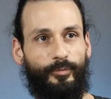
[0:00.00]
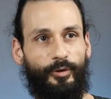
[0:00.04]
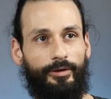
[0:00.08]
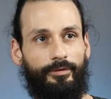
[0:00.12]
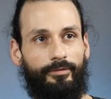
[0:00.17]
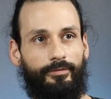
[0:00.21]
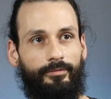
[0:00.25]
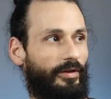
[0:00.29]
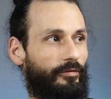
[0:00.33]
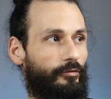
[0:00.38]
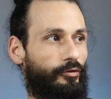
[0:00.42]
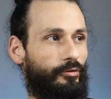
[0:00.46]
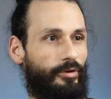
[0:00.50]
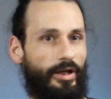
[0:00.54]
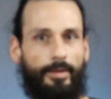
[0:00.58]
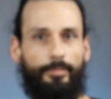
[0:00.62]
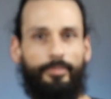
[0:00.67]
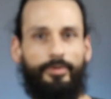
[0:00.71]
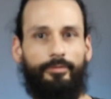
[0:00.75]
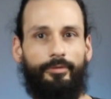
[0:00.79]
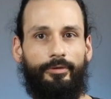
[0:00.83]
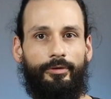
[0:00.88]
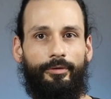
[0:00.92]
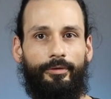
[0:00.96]
What? Have you not
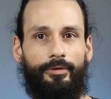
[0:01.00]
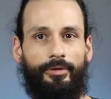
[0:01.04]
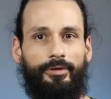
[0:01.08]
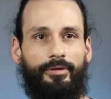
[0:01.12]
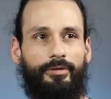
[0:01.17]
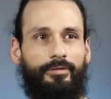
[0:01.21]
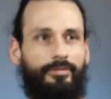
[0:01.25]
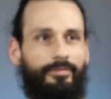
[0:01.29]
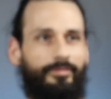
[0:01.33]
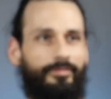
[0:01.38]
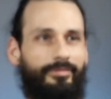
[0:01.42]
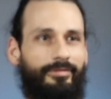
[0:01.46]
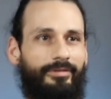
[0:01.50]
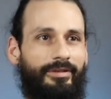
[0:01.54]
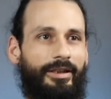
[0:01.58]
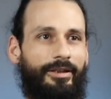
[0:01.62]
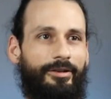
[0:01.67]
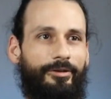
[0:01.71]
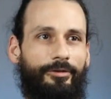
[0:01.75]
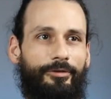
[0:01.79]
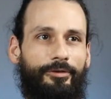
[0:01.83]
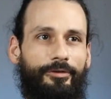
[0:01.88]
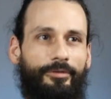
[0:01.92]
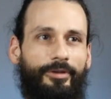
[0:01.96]
been recording? Yeah,
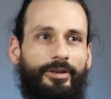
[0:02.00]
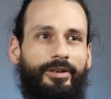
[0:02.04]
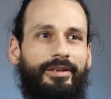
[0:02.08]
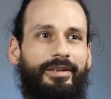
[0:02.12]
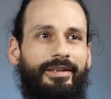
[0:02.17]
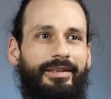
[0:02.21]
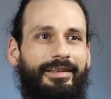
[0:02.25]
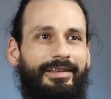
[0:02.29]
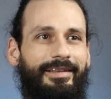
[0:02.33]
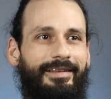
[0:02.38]
no, you are.